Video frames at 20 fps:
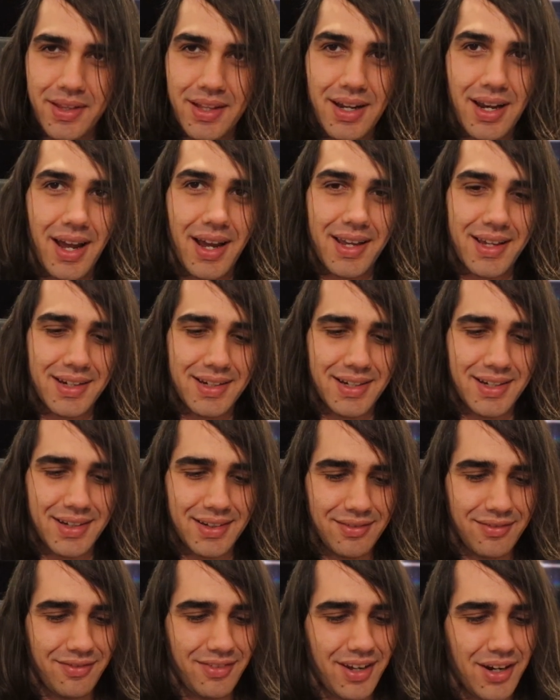Like
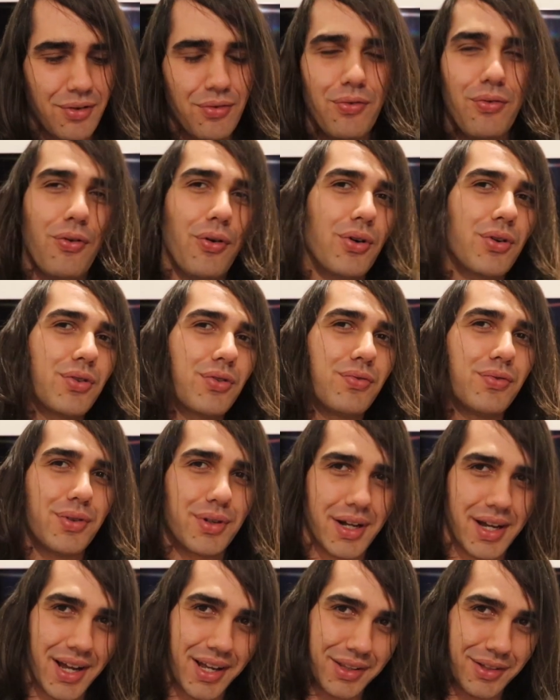very
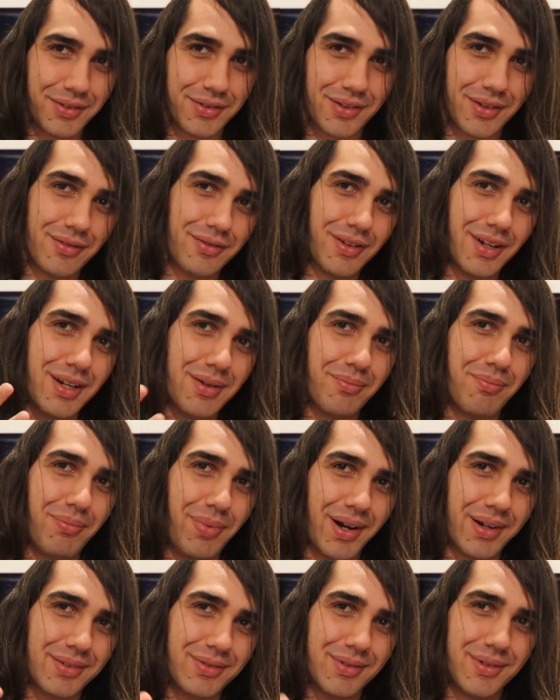forceful kind of sound. Very
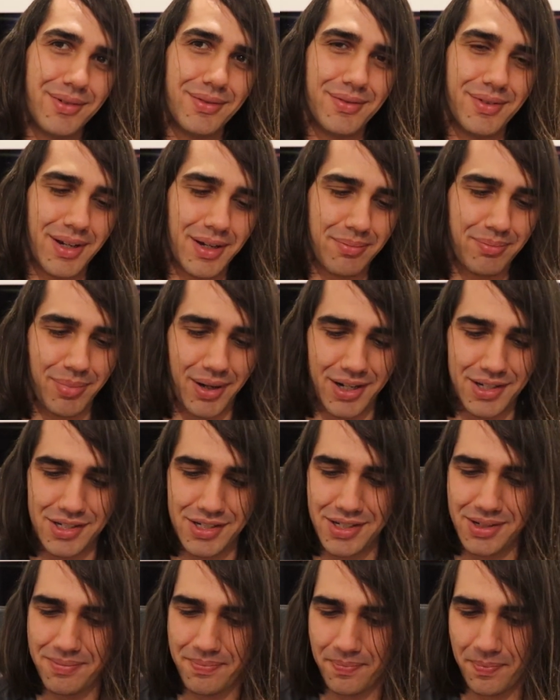impactful. Very
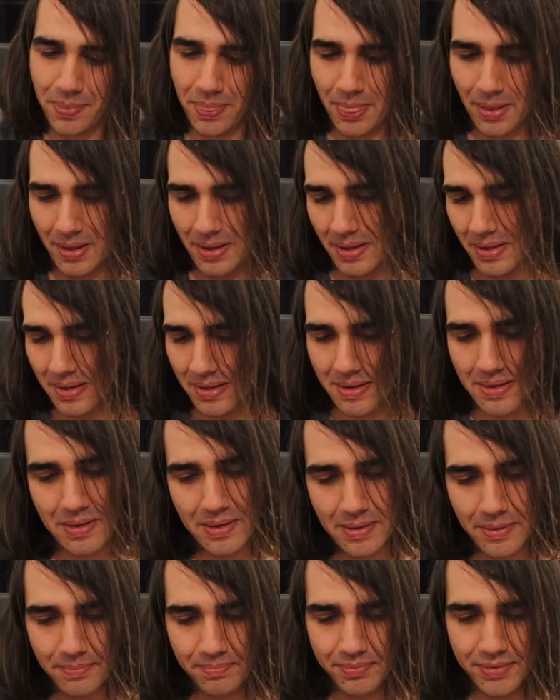punchy.
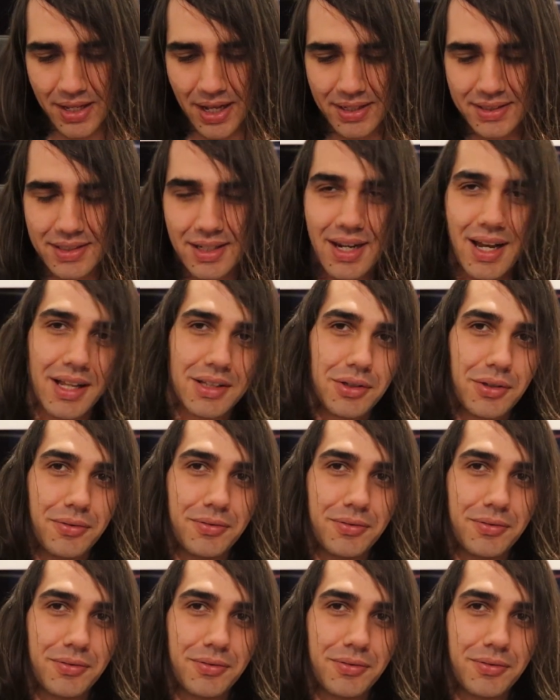not a lot